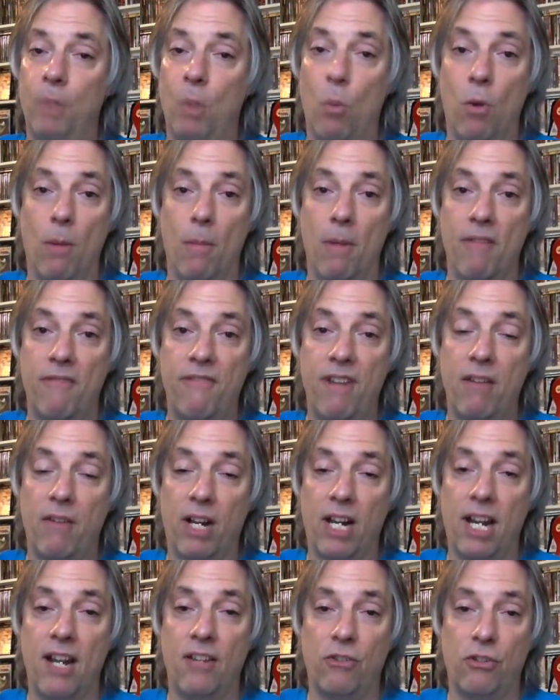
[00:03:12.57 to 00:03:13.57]
one of my
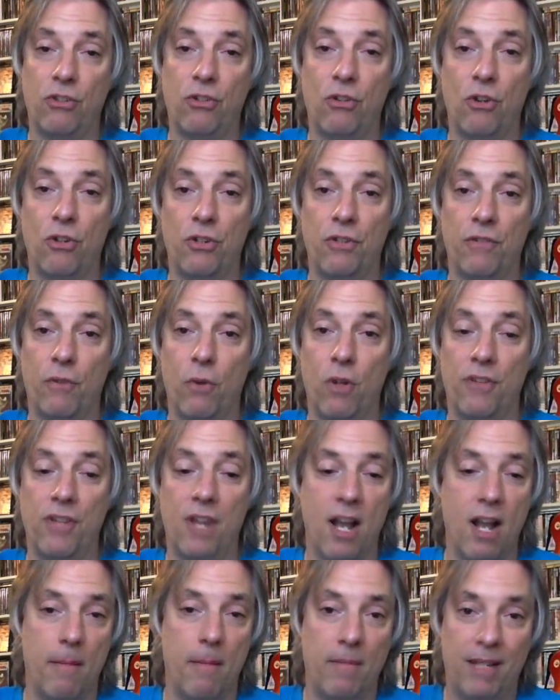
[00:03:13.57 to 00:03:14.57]
favorite Kansas songs of all
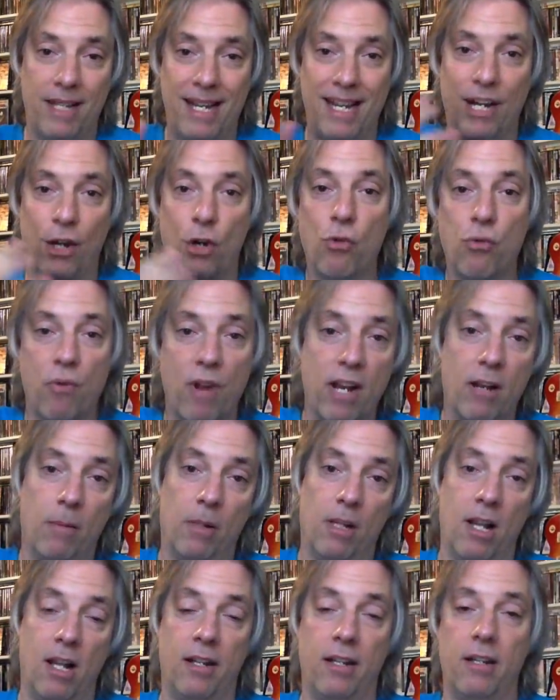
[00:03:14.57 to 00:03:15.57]
time.
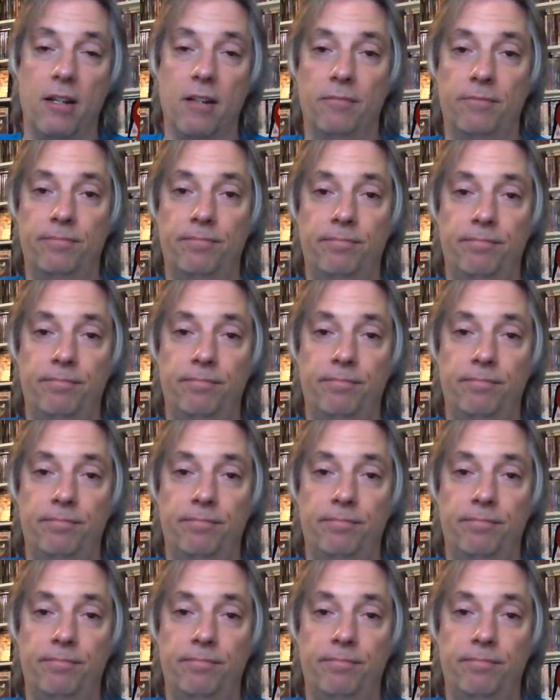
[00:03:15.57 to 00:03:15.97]
Incredible on here.